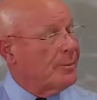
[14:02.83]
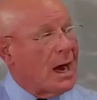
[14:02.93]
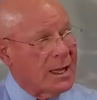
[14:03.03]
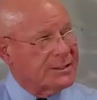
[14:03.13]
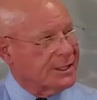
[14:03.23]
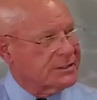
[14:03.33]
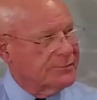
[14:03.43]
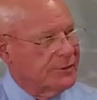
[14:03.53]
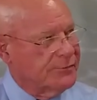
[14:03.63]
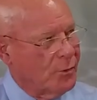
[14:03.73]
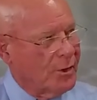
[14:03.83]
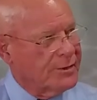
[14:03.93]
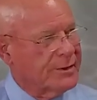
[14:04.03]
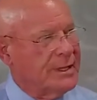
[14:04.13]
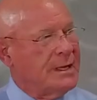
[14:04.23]
politics of the
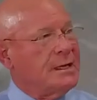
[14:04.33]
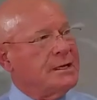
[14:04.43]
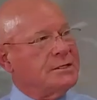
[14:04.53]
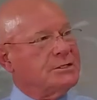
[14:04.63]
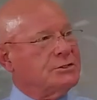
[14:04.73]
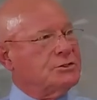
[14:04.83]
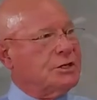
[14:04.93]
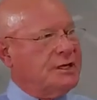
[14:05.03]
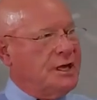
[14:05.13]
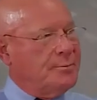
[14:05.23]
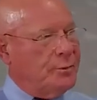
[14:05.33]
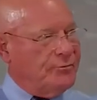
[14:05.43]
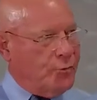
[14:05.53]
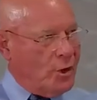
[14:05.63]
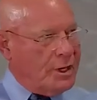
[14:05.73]
4th, to keep Fort